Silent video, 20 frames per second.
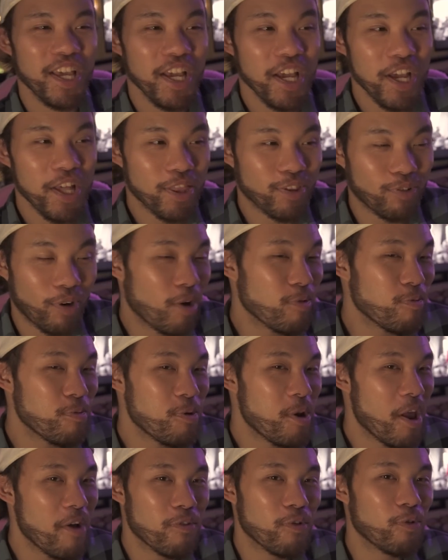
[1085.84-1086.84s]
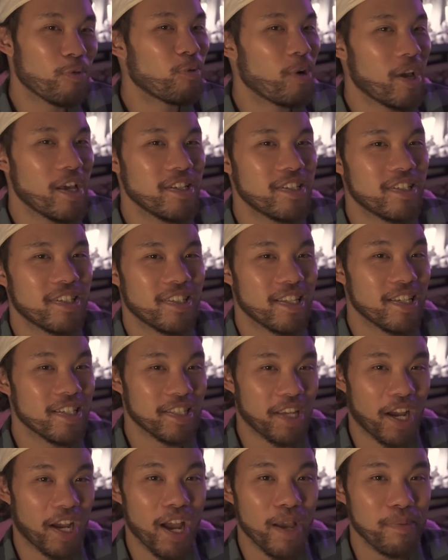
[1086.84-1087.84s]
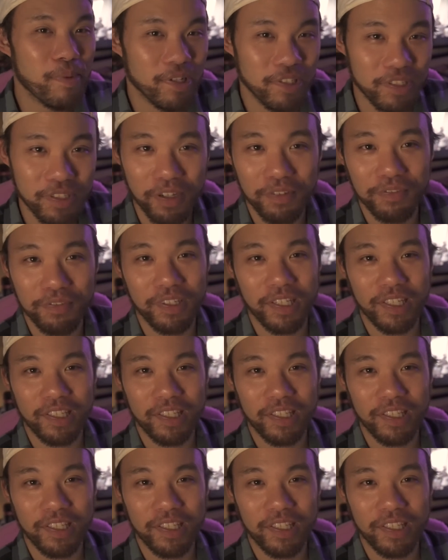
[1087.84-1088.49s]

Thrawn would never waste his time on stuff like